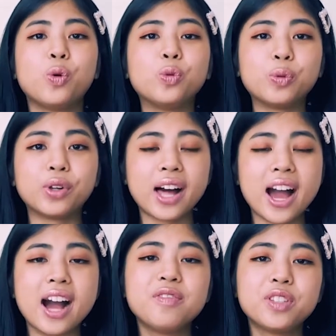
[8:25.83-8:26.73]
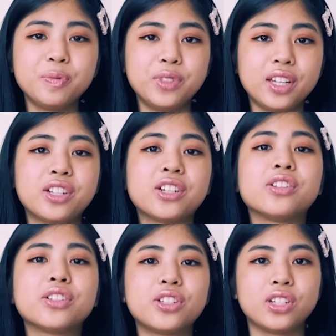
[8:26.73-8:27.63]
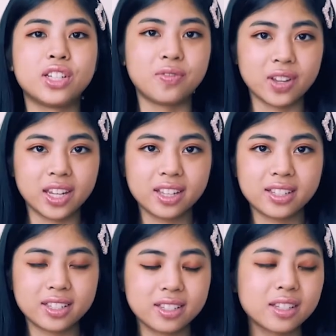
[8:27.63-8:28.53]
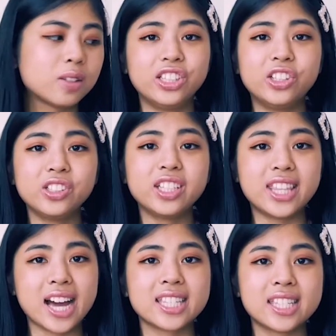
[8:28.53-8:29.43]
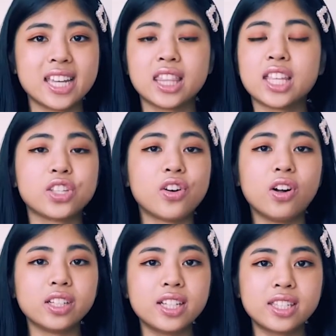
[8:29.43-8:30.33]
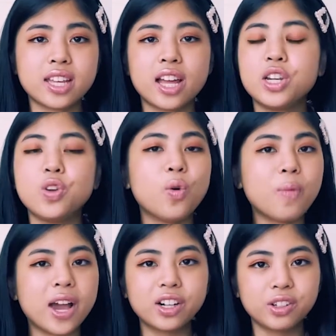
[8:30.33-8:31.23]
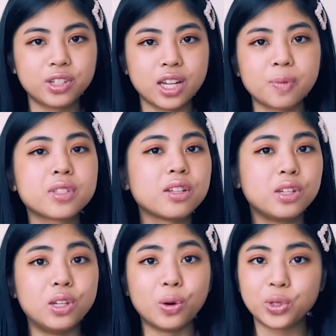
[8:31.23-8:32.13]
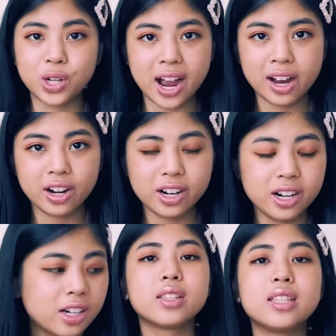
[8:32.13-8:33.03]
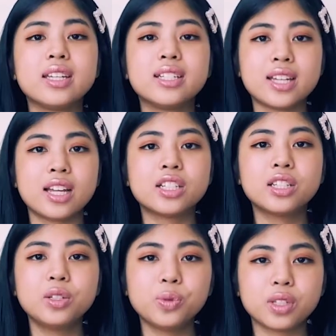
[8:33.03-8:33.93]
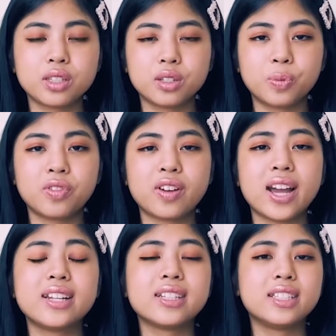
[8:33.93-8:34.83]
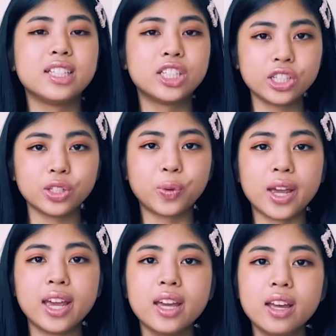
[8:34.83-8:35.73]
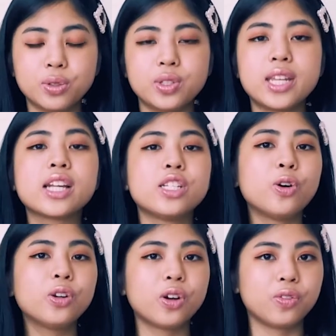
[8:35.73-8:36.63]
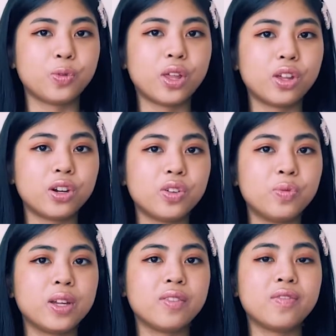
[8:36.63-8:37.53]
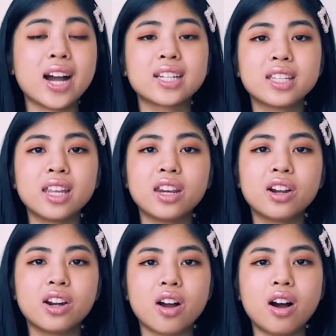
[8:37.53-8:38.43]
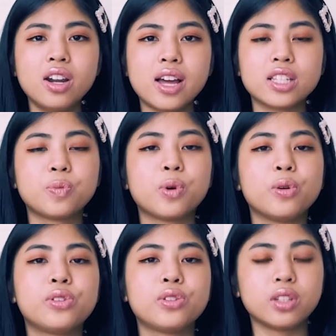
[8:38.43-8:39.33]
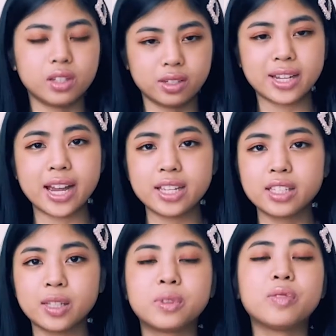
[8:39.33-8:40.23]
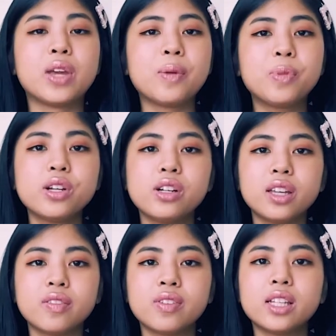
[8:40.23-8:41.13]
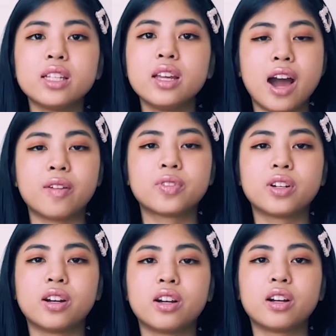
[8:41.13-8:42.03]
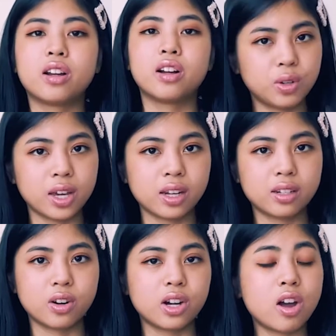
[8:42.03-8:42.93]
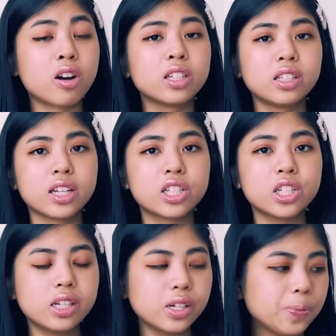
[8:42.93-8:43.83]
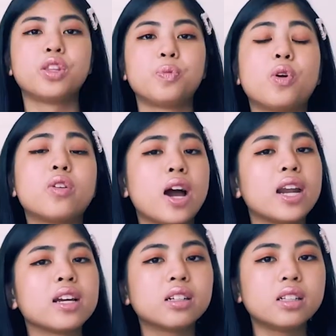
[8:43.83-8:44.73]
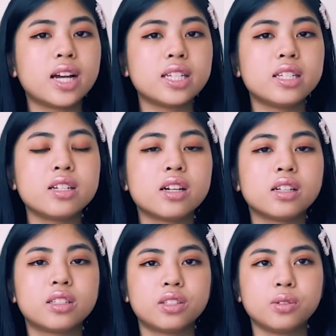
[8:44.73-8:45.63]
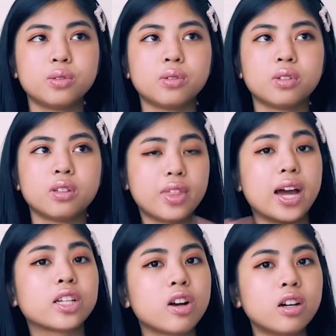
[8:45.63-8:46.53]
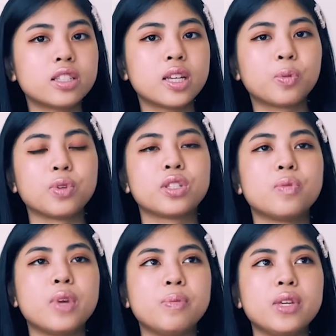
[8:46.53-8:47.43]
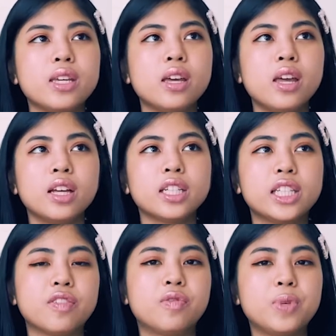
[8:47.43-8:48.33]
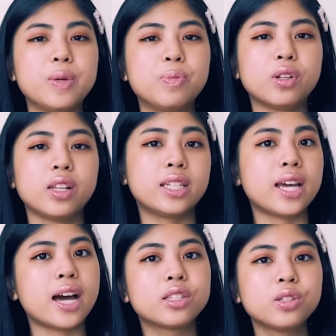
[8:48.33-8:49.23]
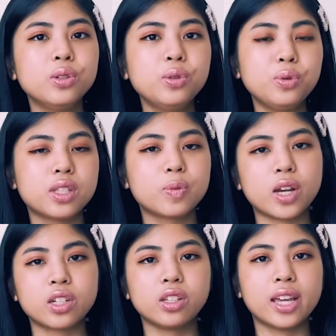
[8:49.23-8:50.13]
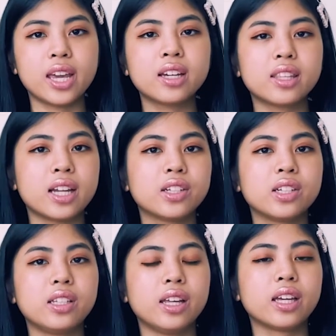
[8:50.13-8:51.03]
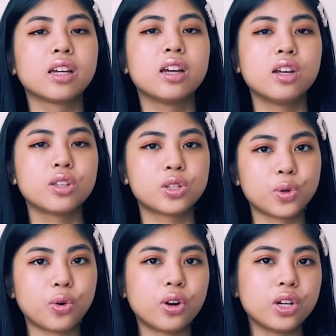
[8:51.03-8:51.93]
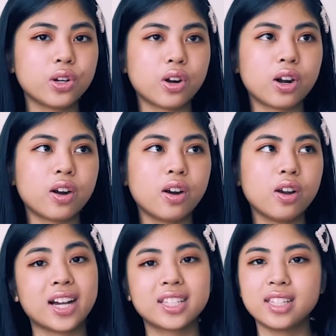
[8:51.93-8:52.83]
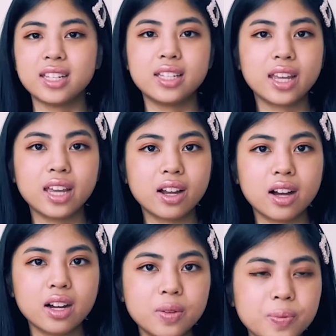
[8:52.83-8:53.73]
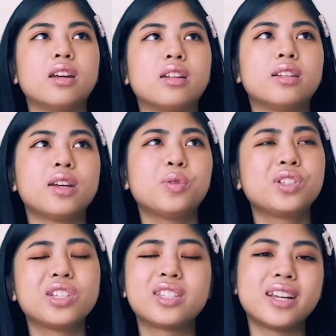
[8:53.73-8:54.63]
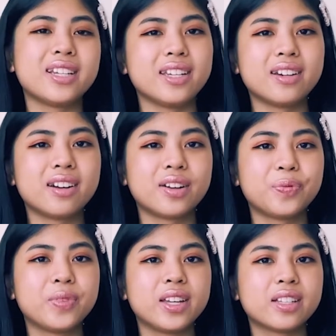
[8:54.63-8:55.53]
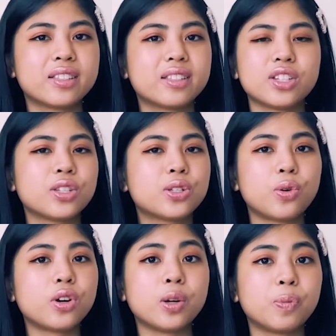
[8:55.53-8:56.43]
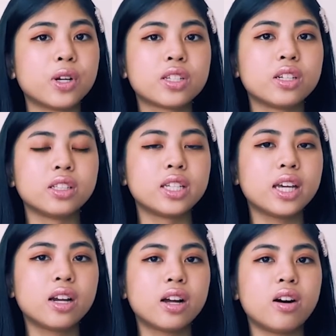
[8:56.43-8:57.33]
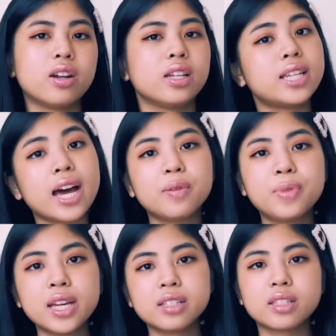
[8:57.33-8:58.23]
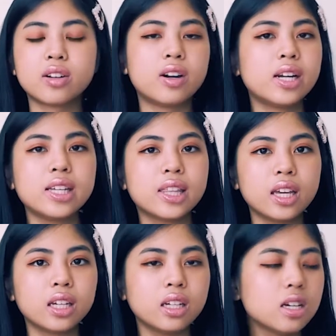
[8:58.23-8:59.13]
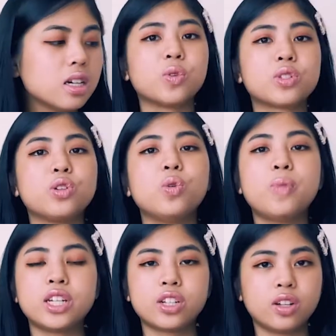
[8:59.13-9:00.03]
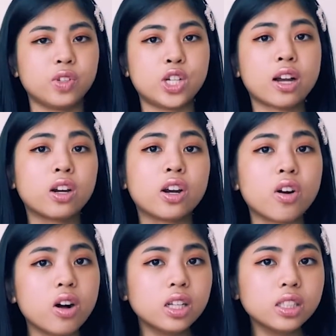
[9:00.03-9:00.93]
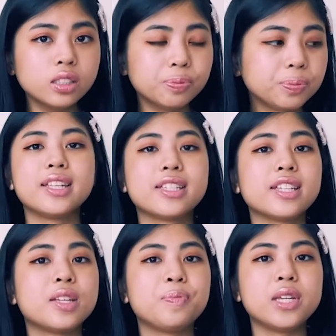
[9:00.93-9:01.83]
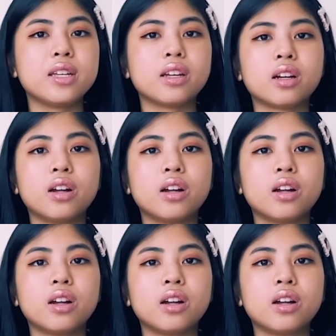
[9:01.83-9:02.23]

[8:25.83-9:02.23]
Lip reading: "We will have some digital certificates." Literally, that's it. That's all he said. No microchips, no tracker. The intention was to provide a digital way to take note of whether you've been vaccinated or not, as opposed to the tiny slips of paper you're given after you get your inoculation. The more radical idea to that concept was to maybe give people a tattoo with special ink that could like store your vaccine data. And it was just an idea. It doesn't store your personal data on a database or anything. There was no mention of a tracker at all. This isn't being